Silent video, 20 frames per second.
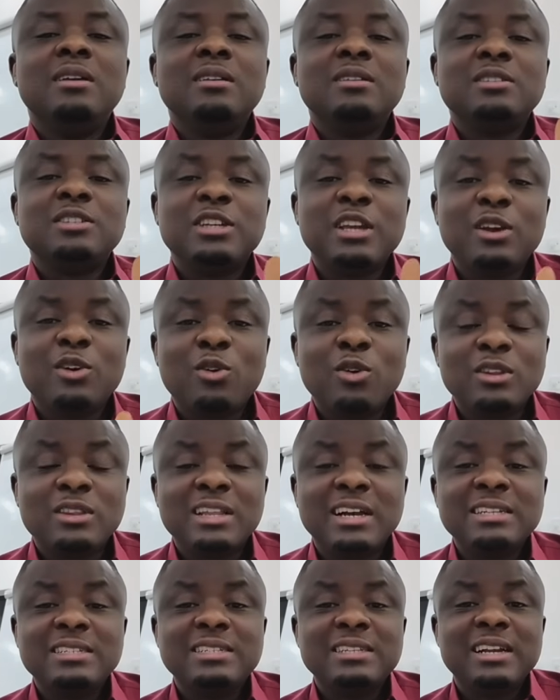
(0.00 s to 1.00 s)
"J'ai
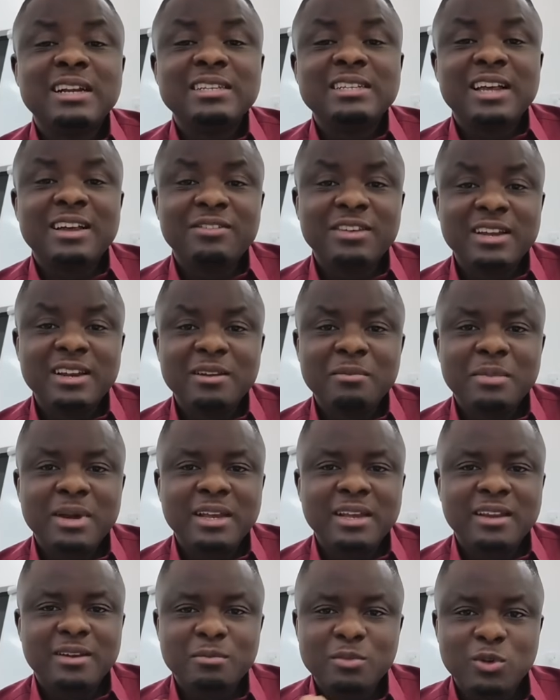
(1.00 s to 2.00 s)
contact direct avec les
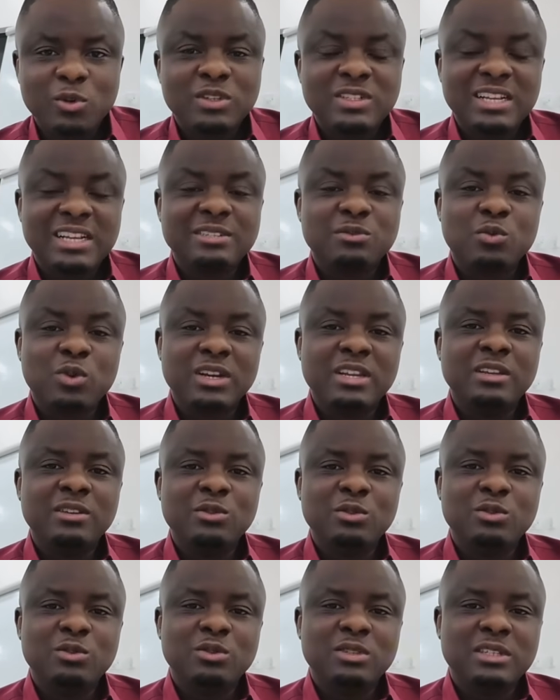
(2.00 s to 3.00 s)
bailleurs" because that's what he
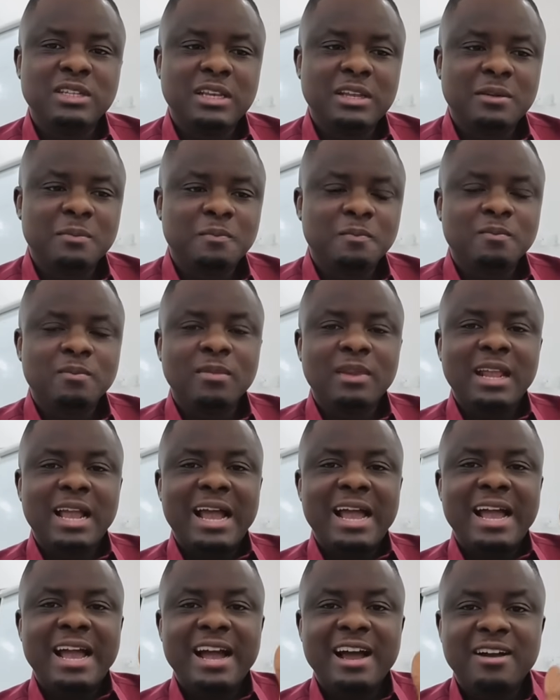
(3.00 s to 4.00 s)
used to say.
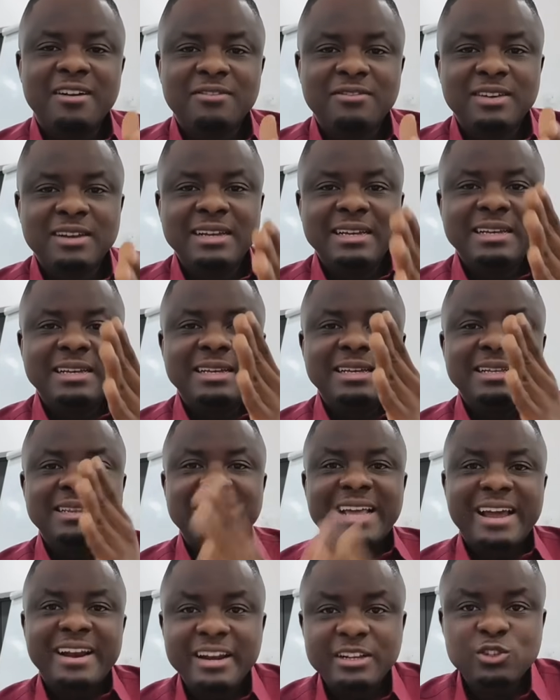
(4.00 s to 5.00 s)
I have
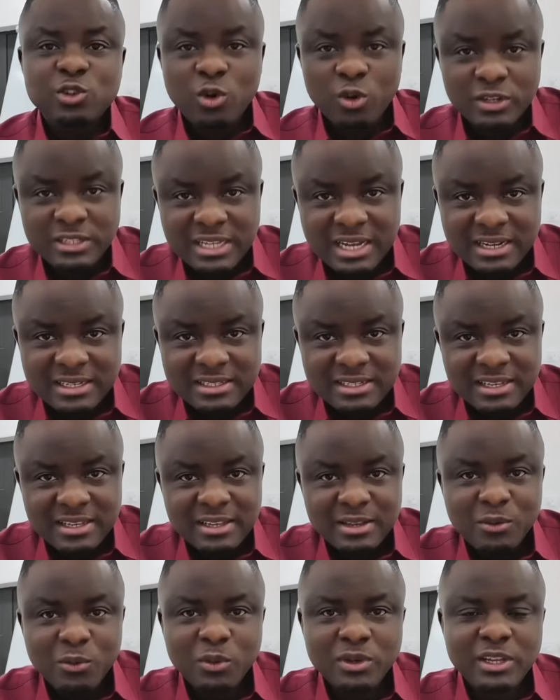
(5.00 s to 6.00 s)
direct contact
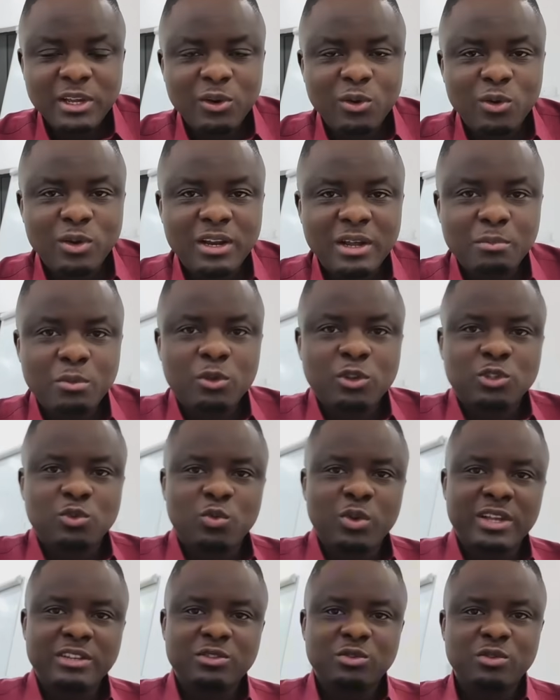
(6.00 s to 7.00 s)
with the owner because
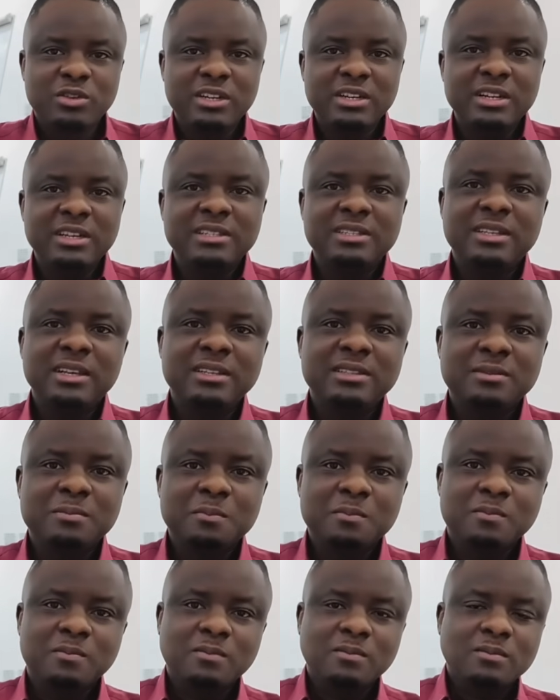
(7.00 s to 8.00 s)
we're into real estate.
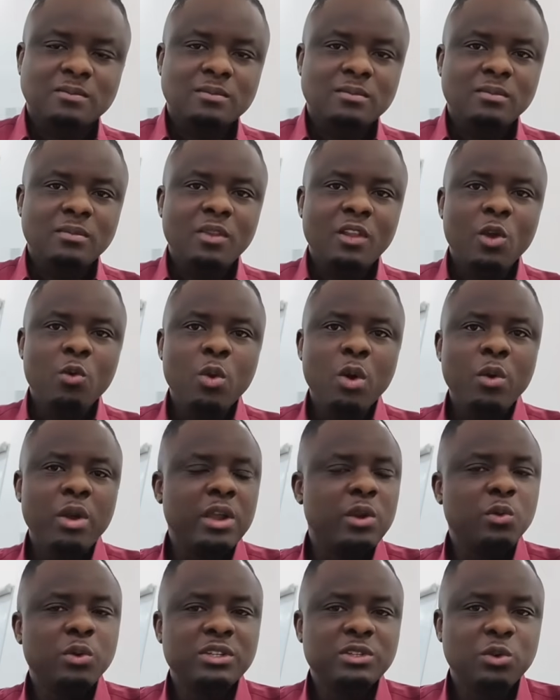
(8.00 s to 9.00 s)
We're
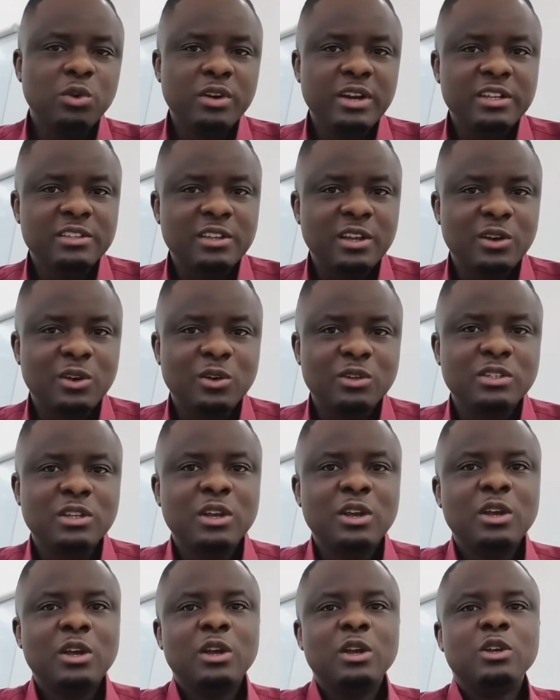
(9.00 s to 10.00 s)
working with owners a lot.
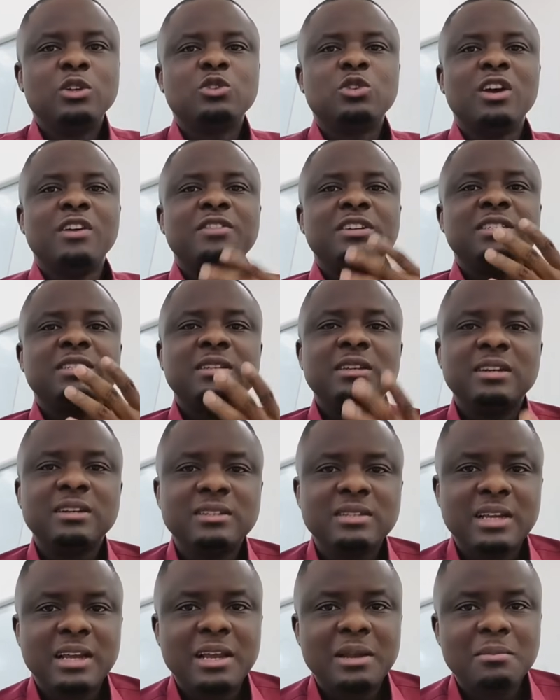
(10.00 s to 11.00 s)
So every single
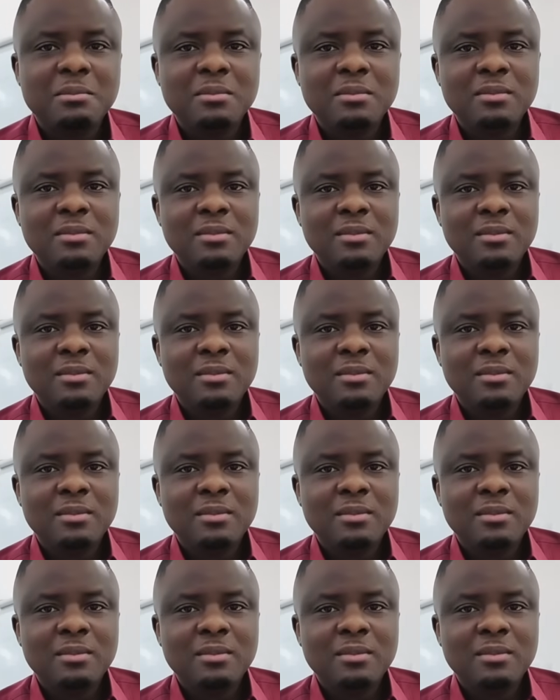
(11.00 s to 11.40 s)
time